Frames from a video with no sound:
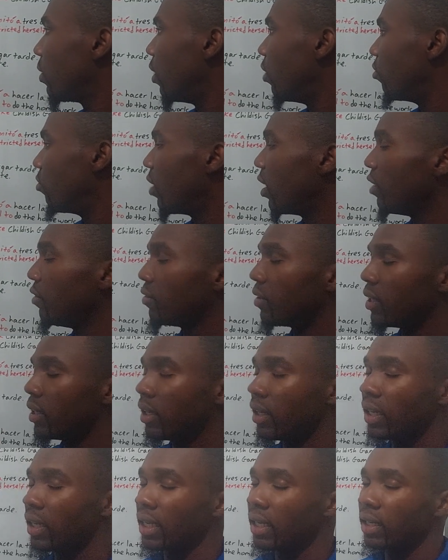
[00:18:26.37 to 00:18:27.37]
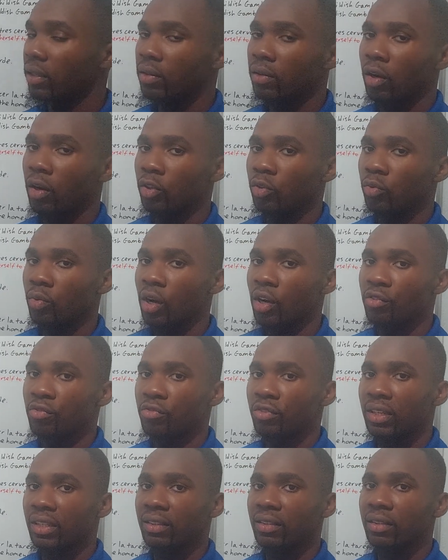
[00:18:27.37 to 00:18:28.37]
arriving late, or do not
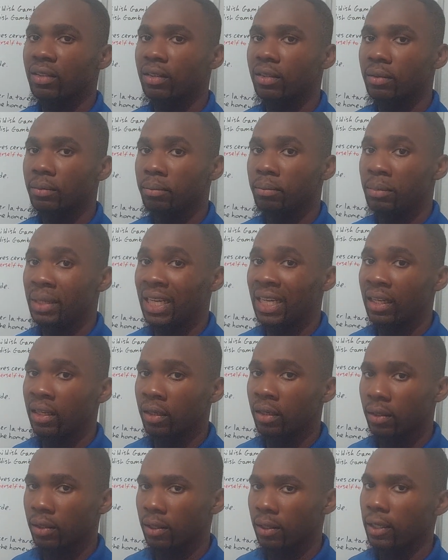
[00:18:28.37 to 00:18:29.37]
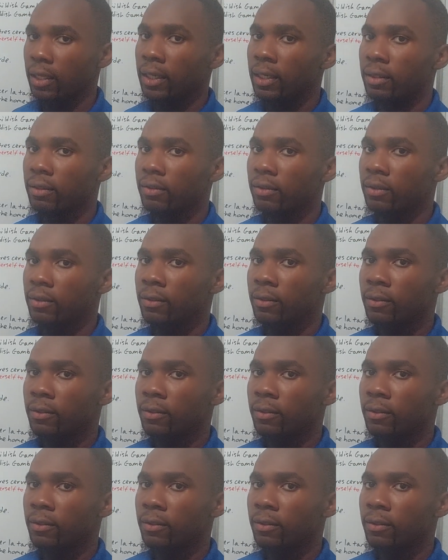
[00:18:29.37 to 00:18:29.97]
risk being late.